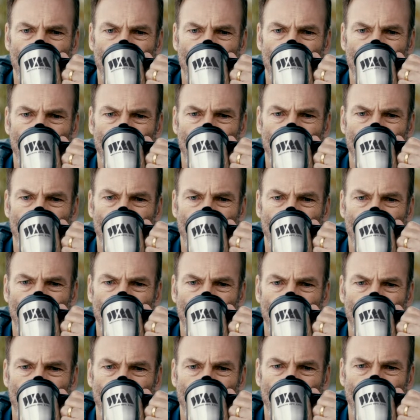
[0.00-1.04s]

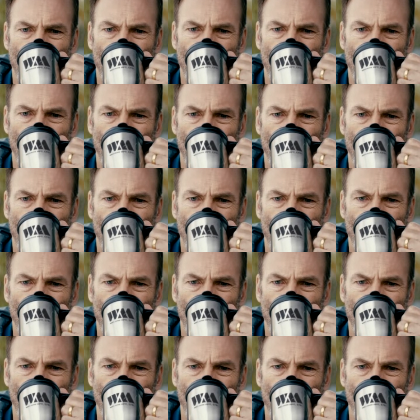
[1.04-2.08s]

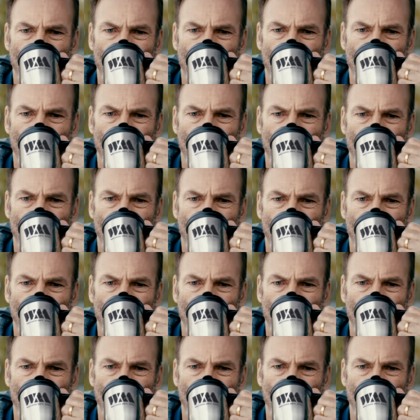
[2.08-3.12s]

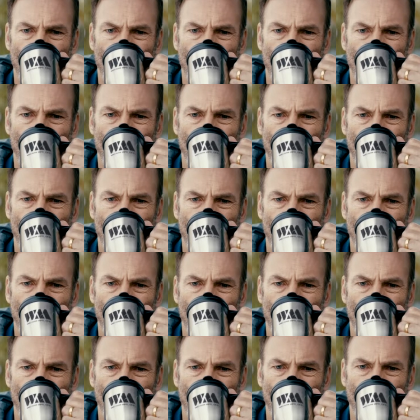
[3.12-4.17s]

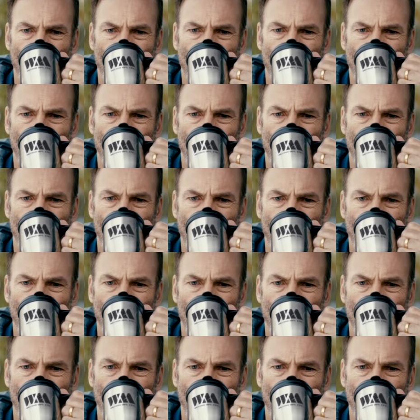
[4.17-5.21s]

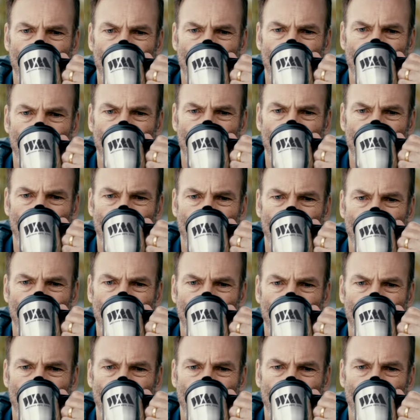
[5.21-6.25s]

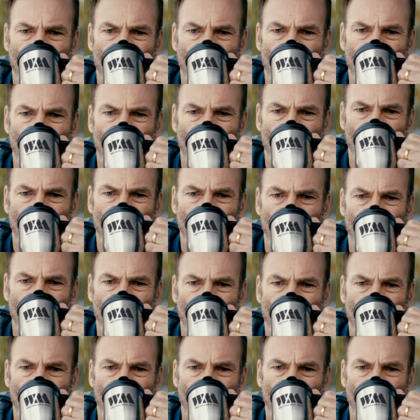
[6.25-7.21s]
(not speaking)